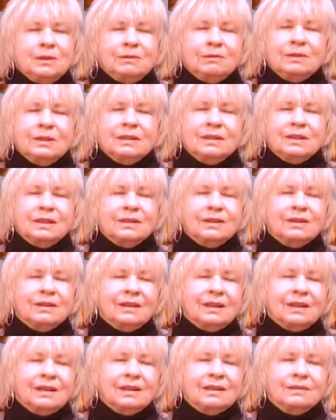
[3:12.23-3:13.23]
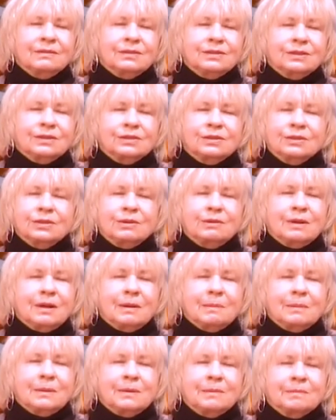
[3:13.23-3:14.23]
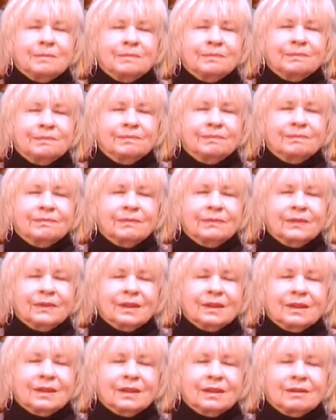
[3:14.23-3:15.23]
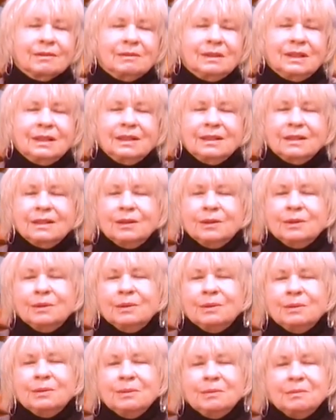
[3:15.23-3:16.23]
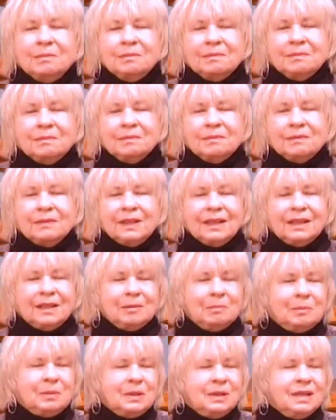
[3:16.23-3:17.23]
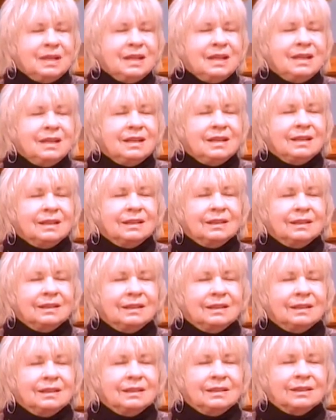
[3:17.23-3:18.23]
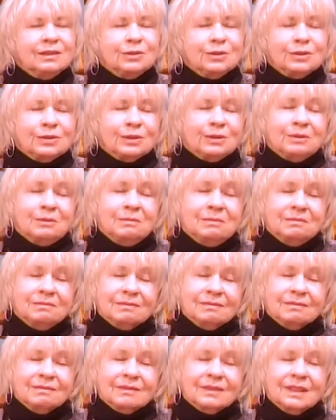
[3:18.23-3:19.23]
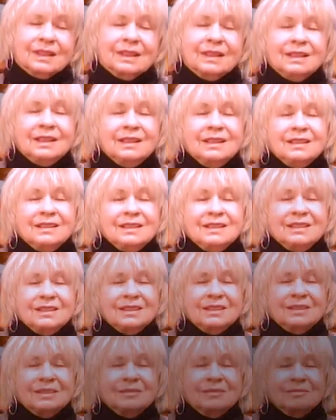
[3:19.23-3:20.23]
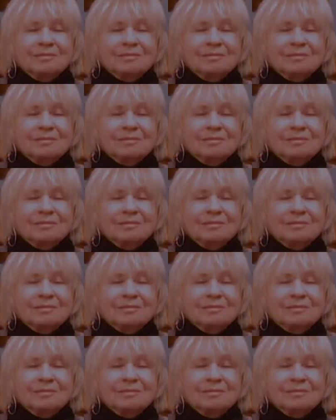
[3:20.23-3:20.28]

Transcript: be real in our lives to show up. We let it go, let it be, and so it is.